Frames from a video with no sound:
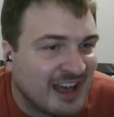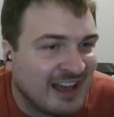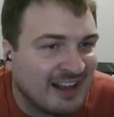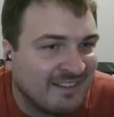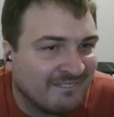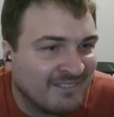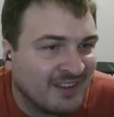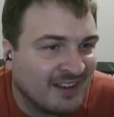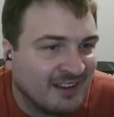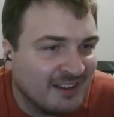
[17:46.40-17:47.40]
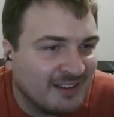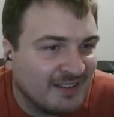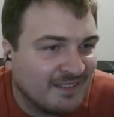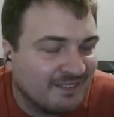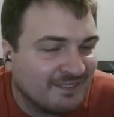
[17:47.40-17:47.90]
And
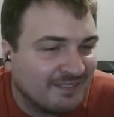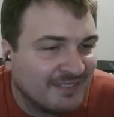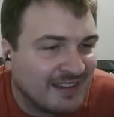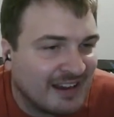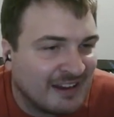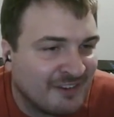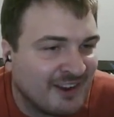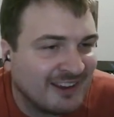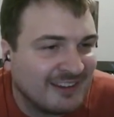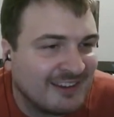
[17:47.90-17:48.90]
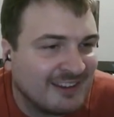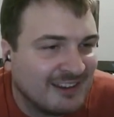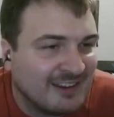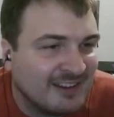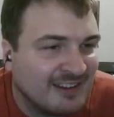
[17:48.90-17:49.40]
I think,
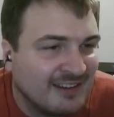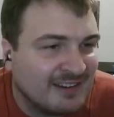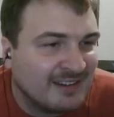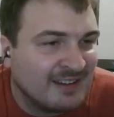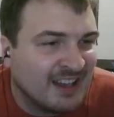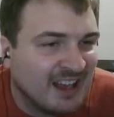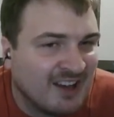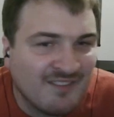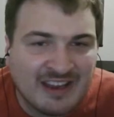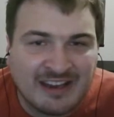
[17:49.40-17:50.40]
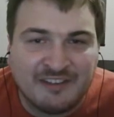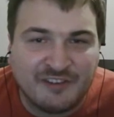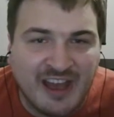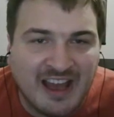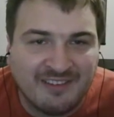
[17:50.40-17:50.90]
I mean, if
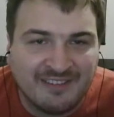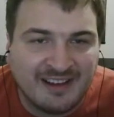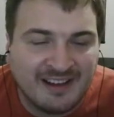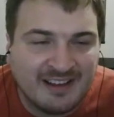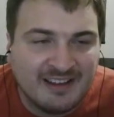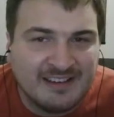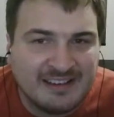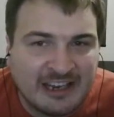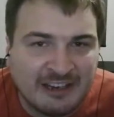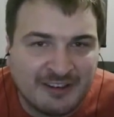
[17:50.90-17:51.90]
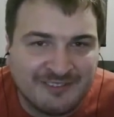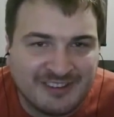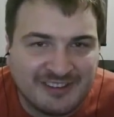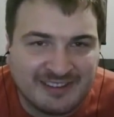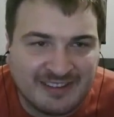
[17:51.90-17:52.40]
you have a
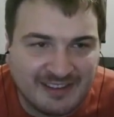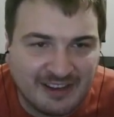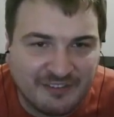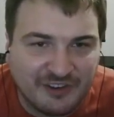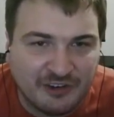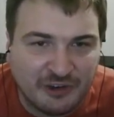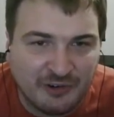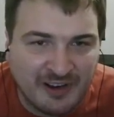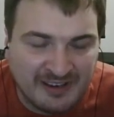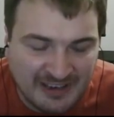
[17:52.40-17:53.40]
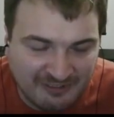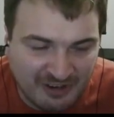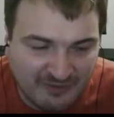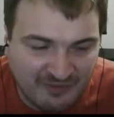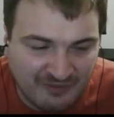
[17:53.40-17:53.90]
neovim, if you do a
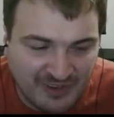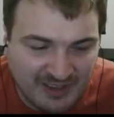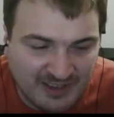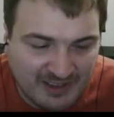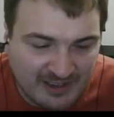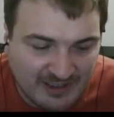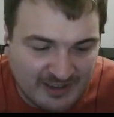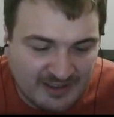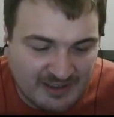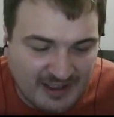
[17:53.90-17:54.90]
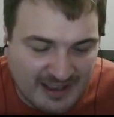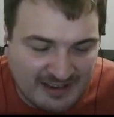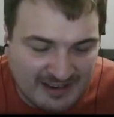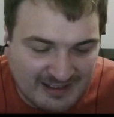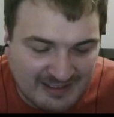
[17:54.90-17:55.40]
neovim
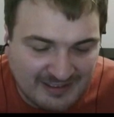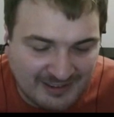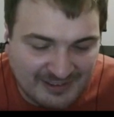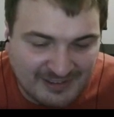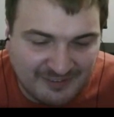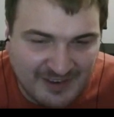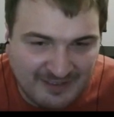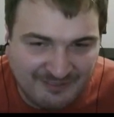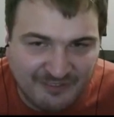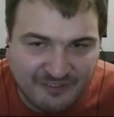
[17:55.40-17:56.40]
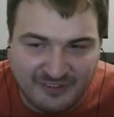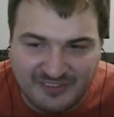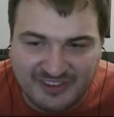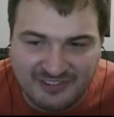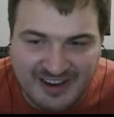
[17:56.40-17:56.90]
init.vim from
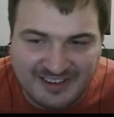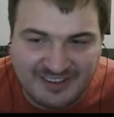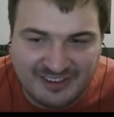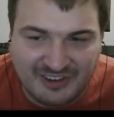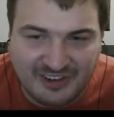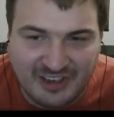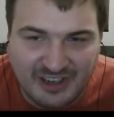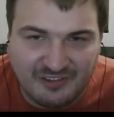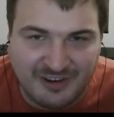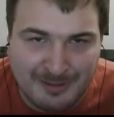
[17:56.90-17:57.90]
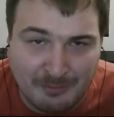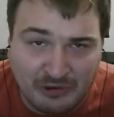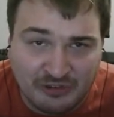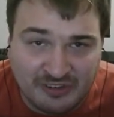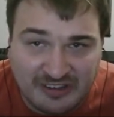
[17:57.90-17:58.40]
scratch, where you
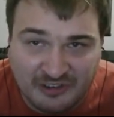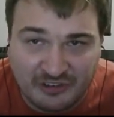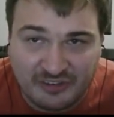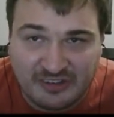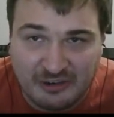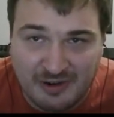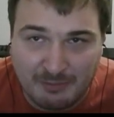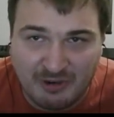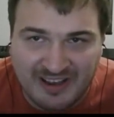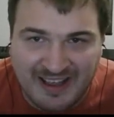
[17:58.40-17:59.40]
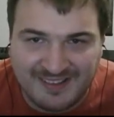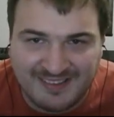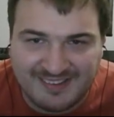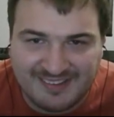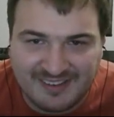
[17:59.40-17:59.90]
mostly use Lua
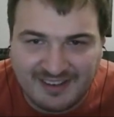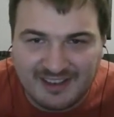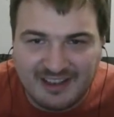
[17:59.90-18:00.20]
plugins,